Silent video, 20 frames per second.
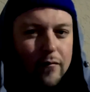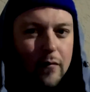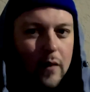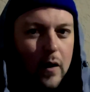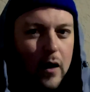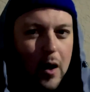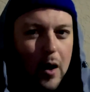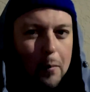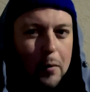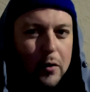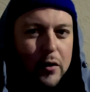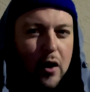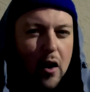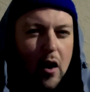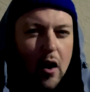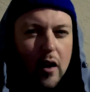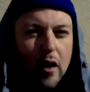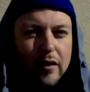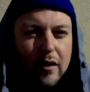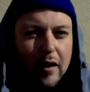couple
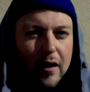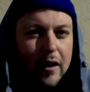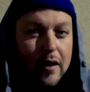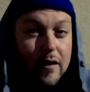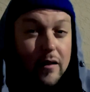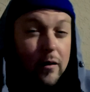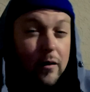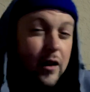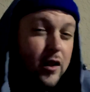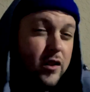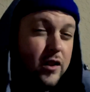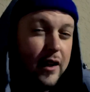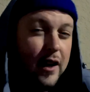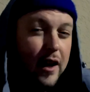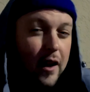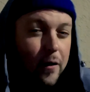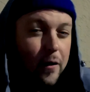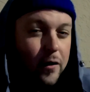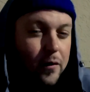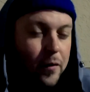dogs, I think that's 300
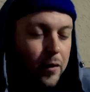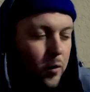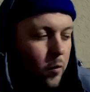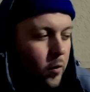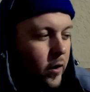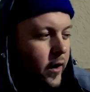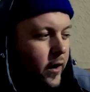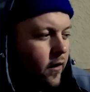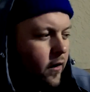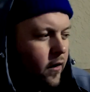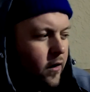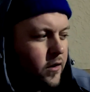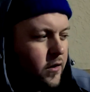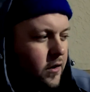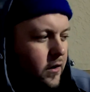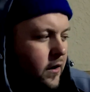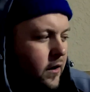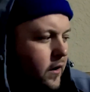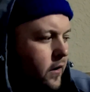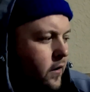calories for the wieners,
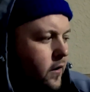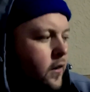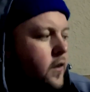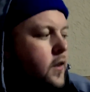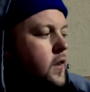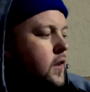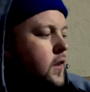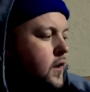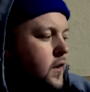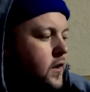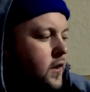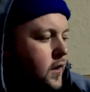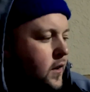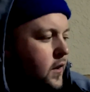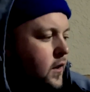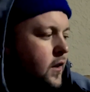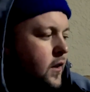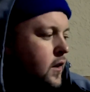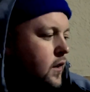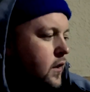and then
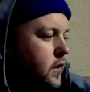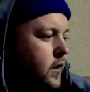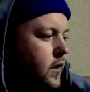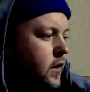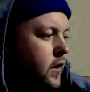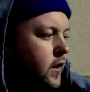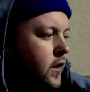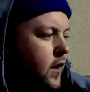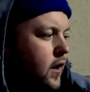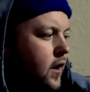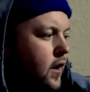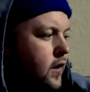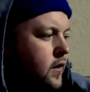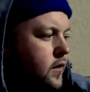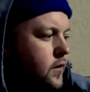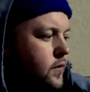the, uh,